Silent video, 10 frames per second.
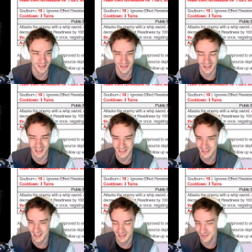Okay, it's
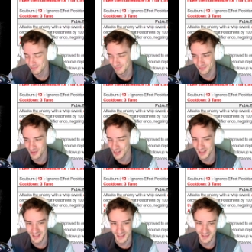kind of fun, I
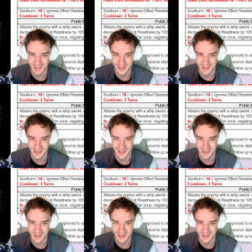guess.